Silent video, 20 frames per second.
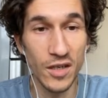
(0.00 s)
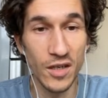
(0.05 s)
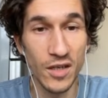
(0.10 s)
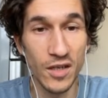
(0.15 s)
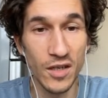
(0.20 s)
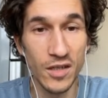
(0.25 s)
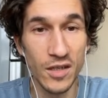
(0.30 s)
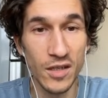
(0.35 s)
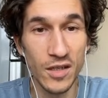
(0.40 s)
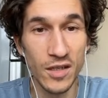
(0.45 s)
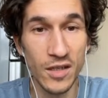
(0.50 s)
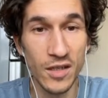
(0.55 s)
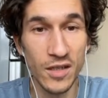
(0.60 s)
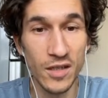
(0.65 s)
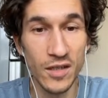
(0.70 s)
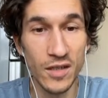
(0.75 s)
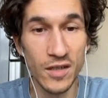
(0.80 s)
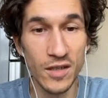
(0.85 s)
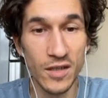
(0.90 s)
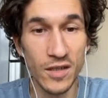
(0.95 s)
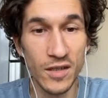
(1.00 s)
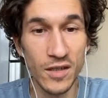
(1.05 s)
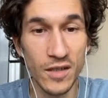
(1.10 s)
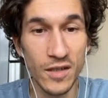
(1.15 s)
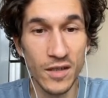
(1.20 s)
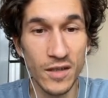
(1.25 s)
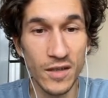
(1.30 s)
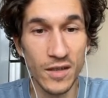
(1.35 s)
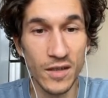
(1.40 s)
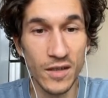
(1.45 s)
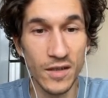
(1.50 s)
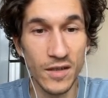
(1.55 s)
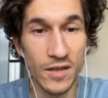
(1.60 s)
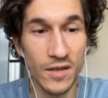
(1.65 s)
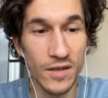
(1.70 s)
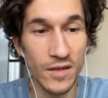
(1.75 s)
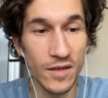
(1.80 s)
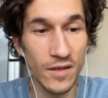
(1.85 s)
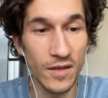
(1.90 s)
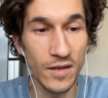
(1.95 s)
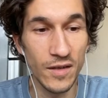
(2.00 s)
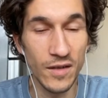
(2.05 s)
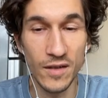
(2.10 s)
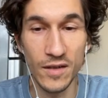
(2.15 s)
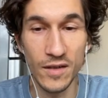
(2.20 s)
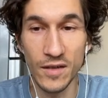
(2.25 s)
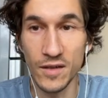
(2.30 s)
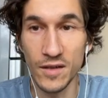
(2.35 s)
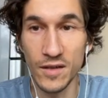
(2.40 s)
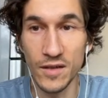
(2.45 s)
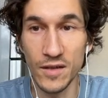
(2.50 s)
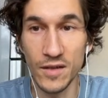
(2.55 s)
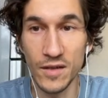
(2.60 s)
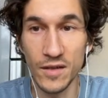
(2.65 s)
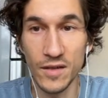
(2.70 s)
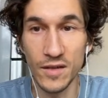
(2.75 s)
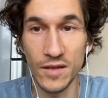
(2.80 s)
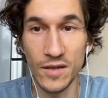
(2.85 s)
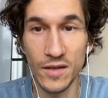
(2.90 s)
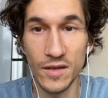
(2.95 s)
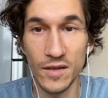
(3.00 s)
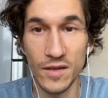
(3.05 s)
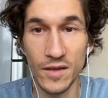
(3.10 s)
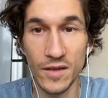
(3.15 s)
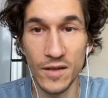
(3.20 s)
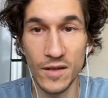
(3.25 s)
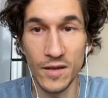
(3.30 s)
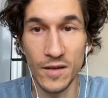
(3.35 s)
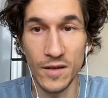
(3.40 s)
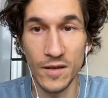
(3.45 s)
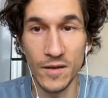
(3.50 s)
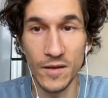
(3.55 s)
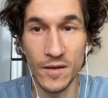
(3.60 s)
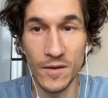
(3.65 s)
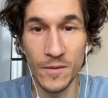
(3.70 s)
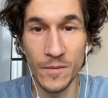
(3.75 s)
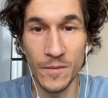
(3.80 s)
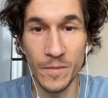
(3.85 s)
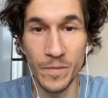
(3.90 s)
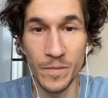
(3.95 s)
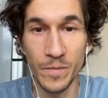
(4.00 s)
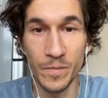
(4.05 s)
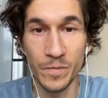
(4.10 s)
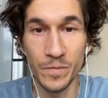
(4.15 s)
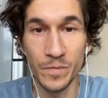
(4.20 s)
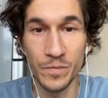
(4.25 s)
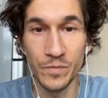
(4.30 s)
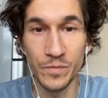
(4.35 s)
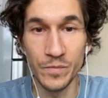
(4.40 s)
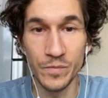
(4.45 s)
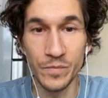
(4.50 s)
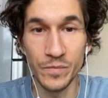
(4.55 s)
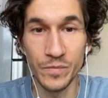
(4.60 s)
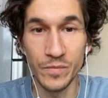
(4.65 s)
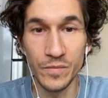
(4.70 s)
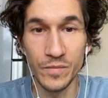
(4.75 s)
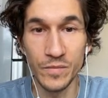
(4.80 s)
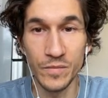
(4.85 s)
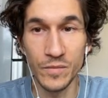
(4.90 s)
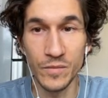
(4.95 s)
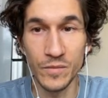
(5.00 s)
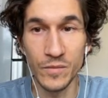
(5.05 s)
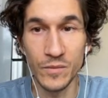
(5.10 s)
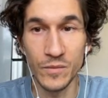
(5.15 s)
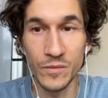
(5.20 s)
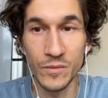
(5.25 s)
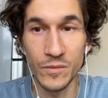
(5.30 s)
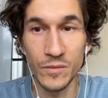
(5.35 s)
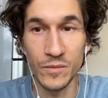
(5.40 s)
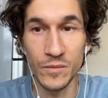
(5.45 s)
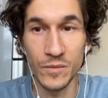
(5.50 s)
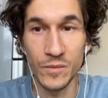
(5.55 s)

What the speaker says: Nobody speaks.